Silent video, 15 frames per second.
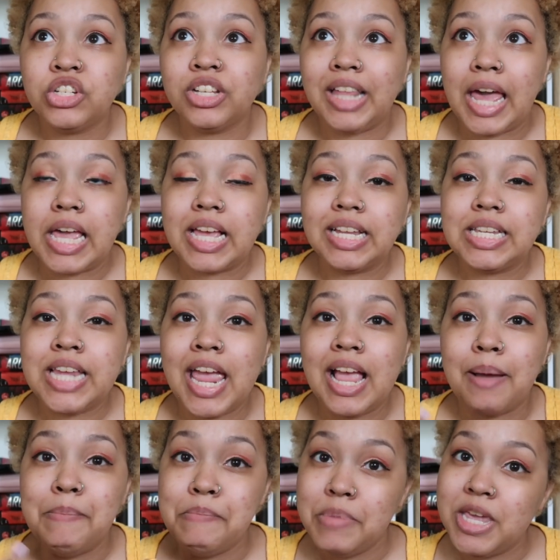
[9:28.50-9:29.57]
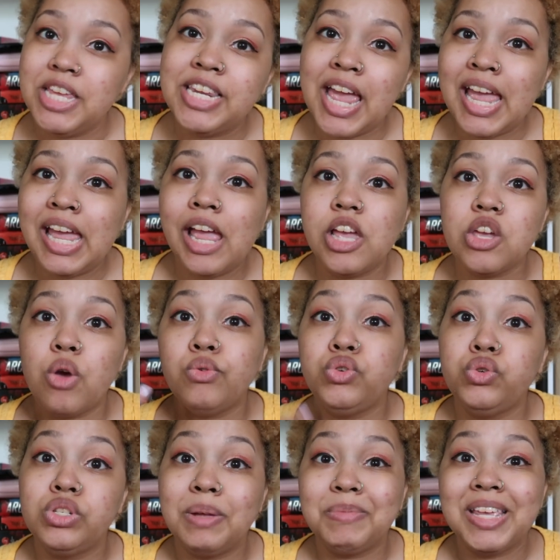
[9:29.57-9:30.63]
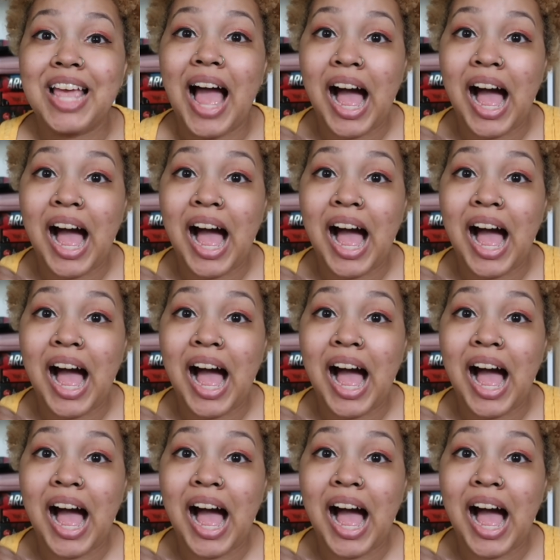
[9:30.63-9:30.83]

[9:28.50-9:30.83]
to like take a me day and go do something